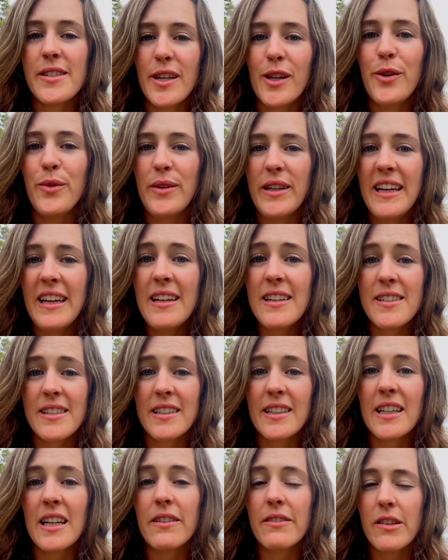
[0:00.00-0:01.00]
that you need. He's going
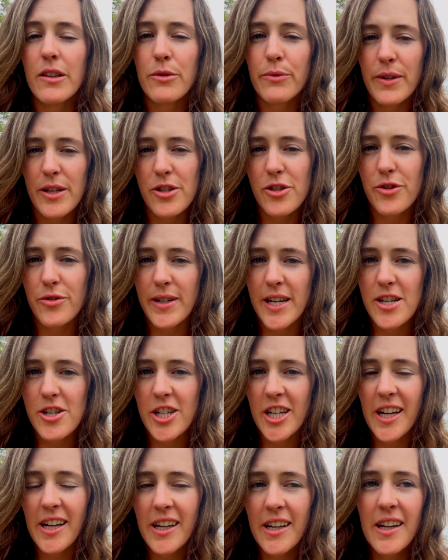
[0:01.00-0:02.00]
to give you the
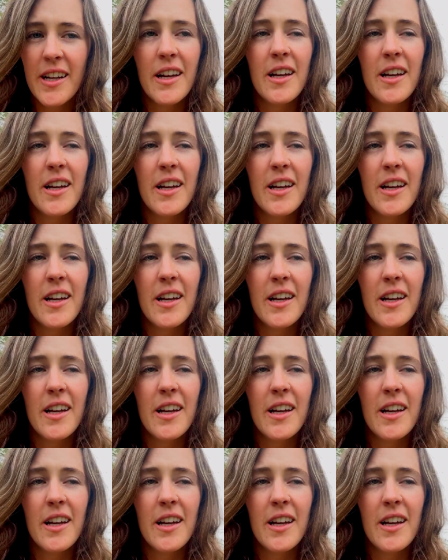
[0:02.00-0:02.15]
restoration.